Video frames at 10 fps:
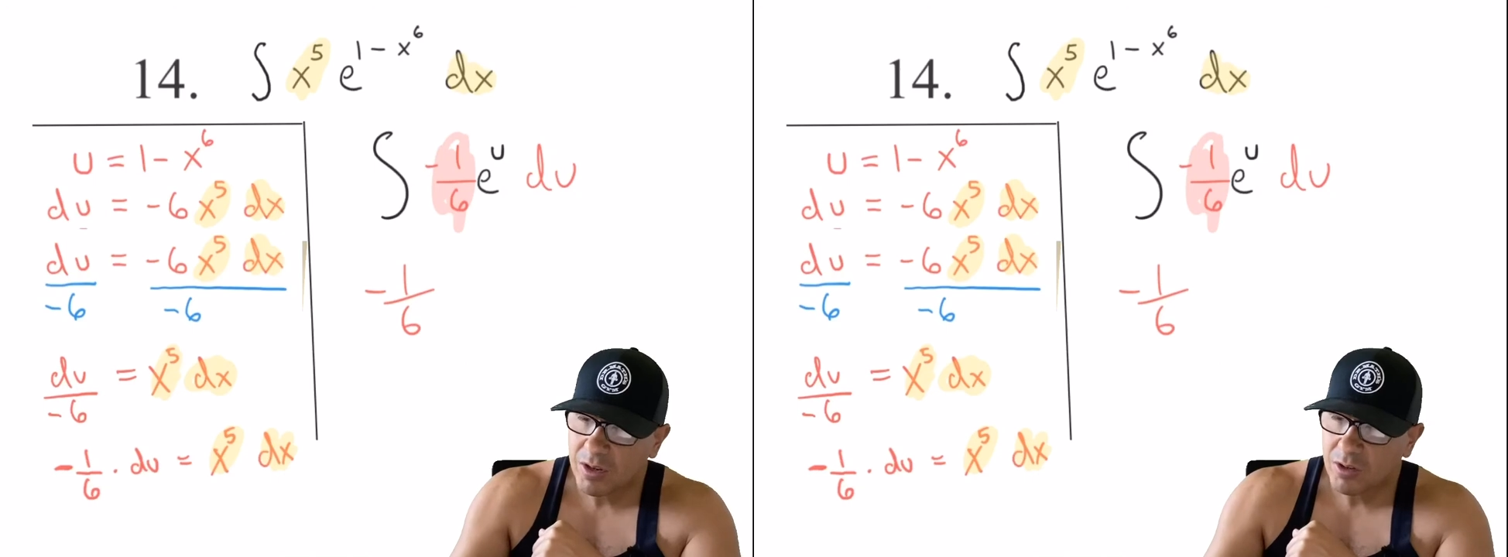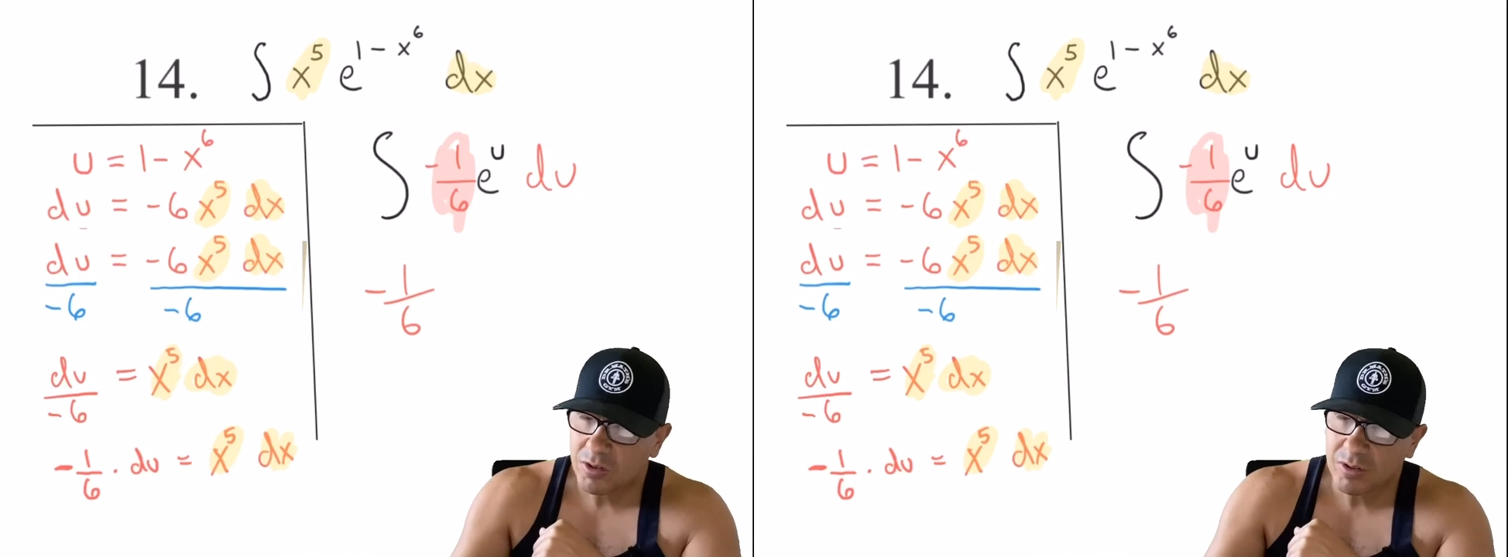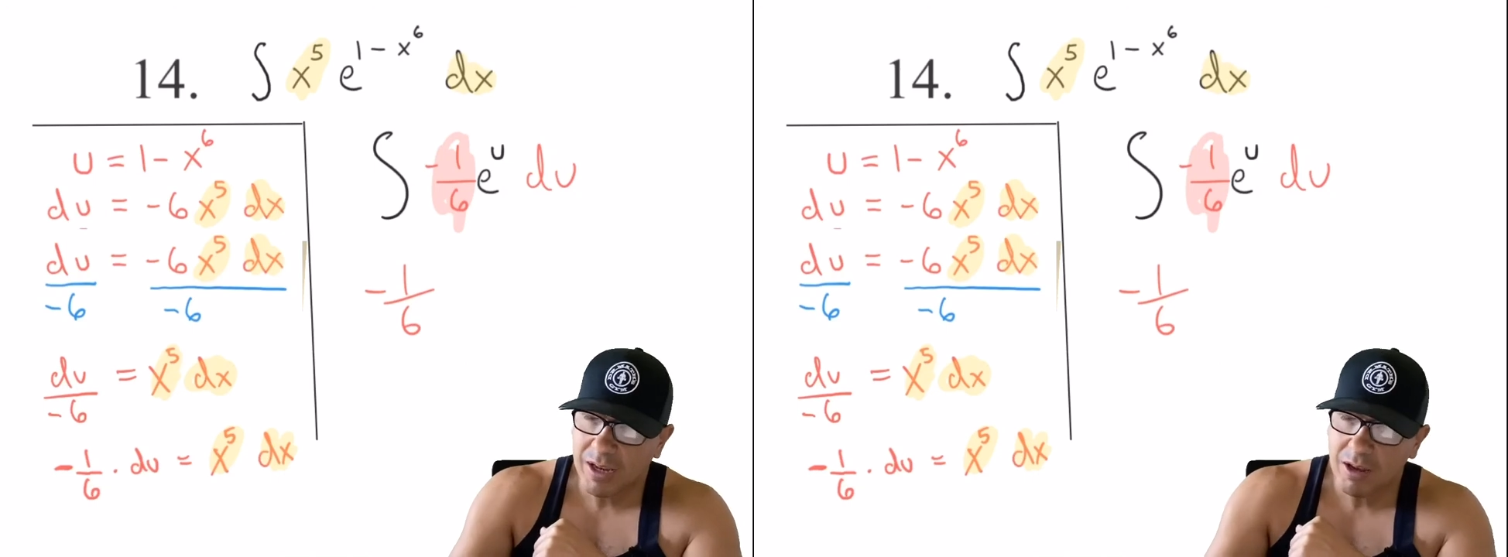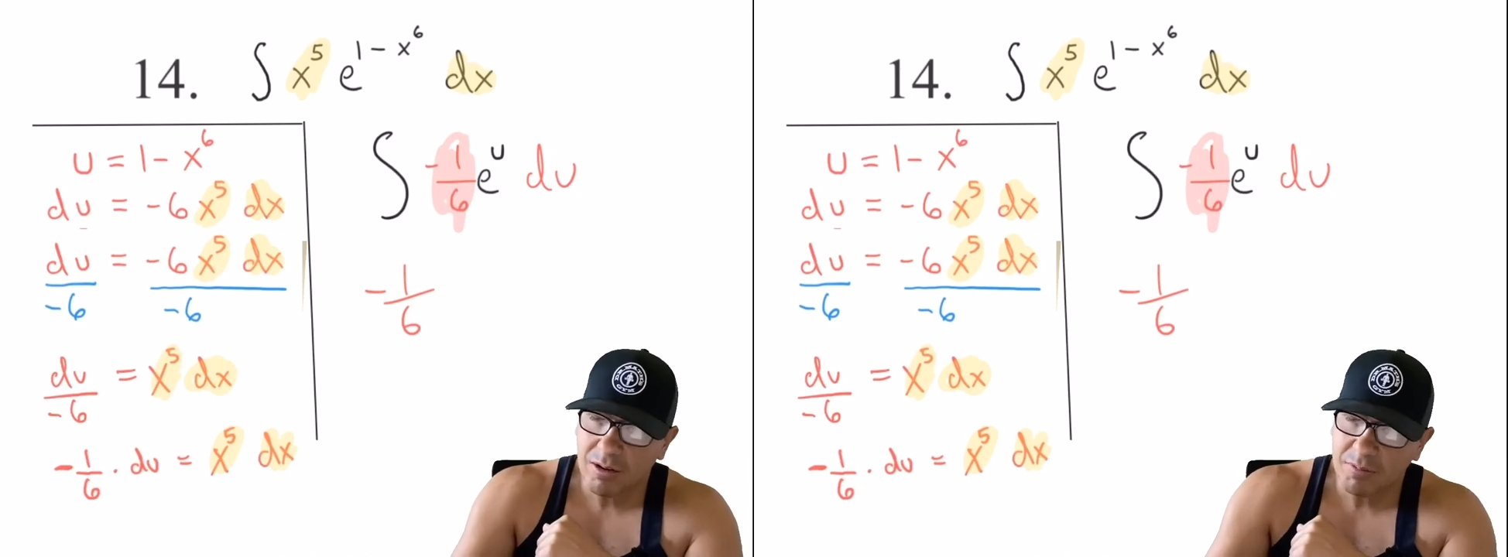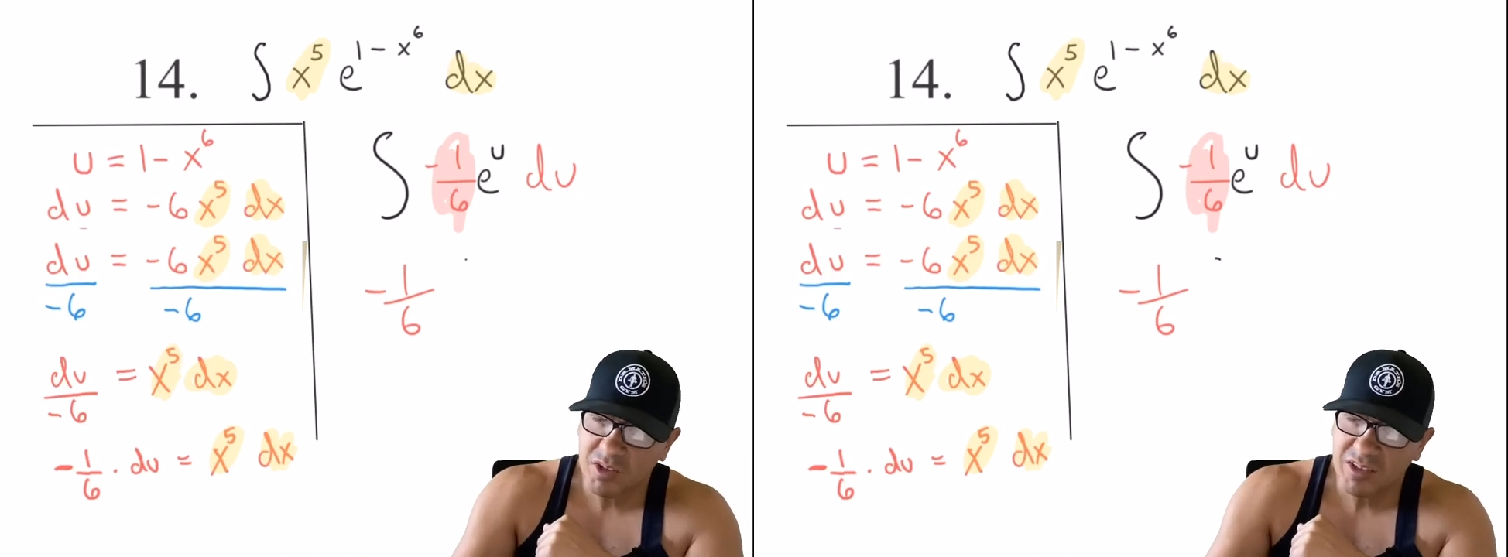So now
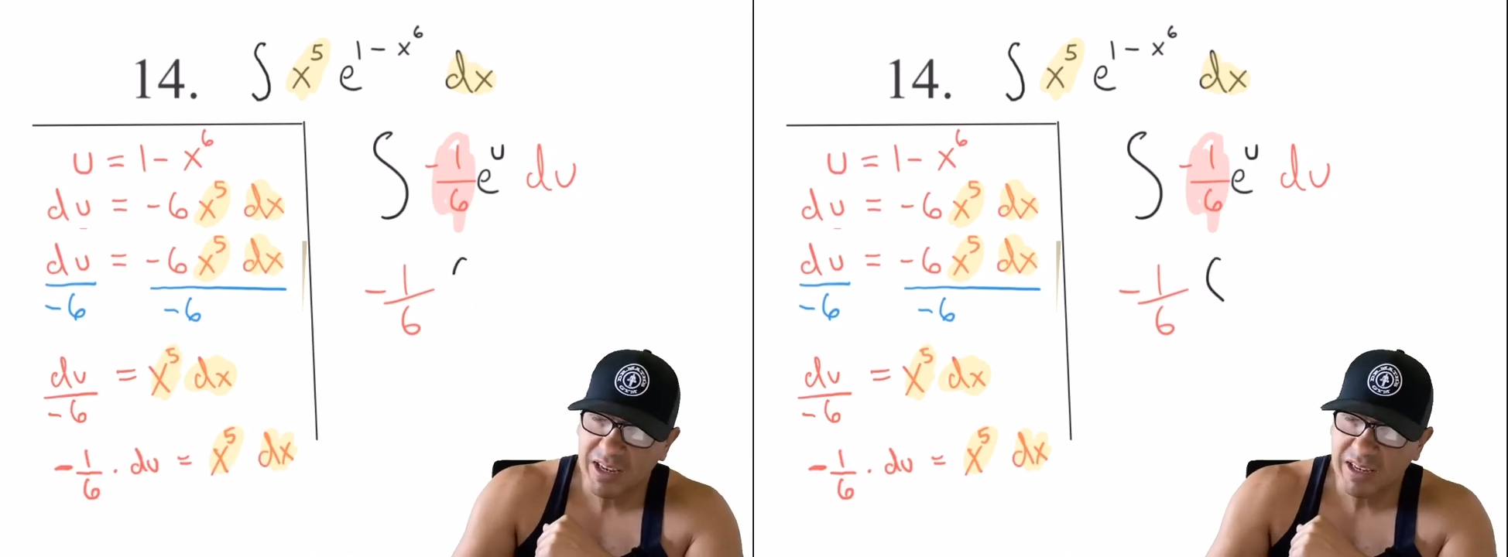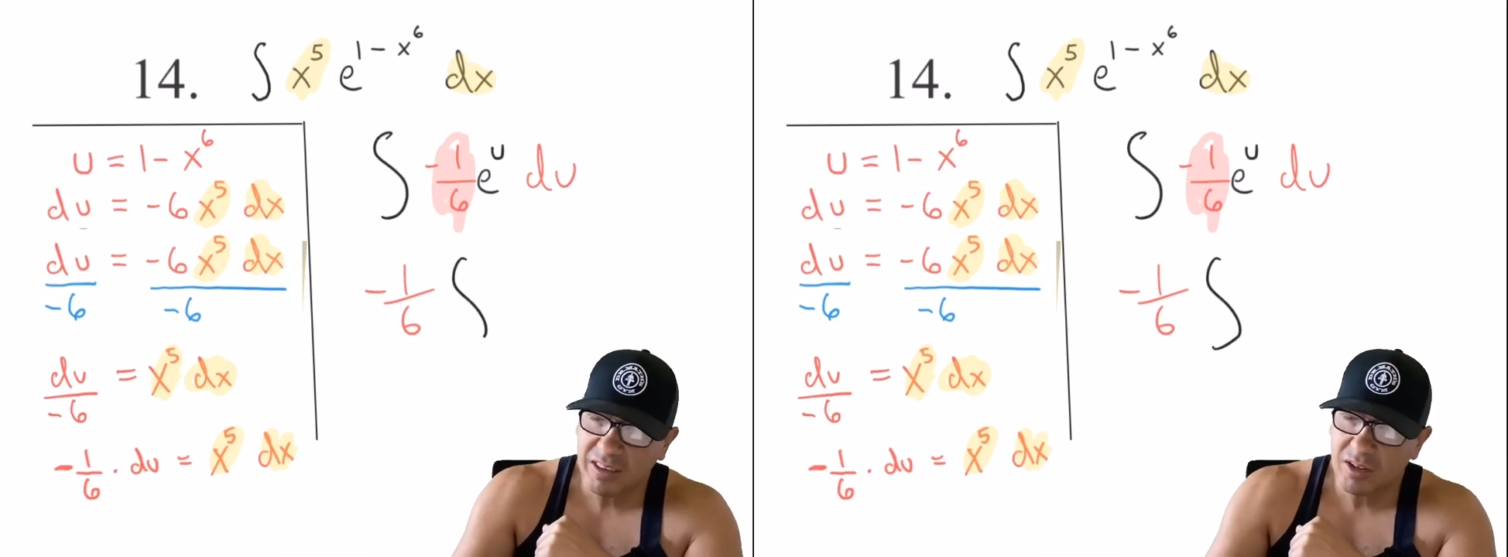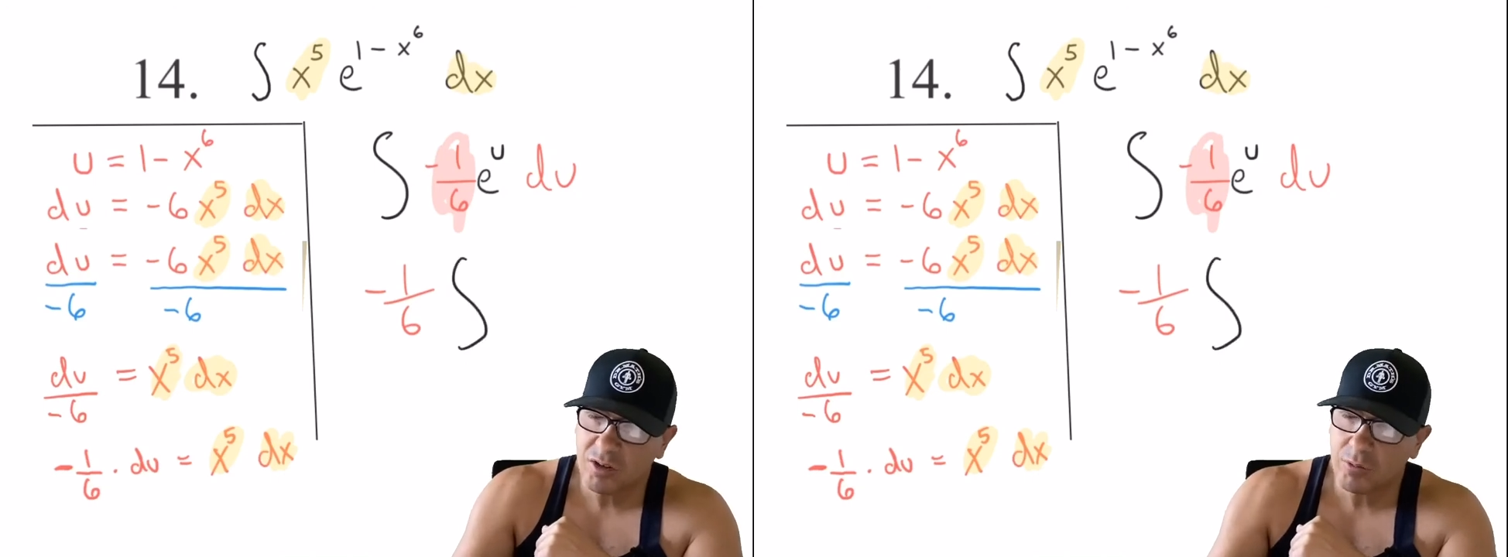I'm just taking the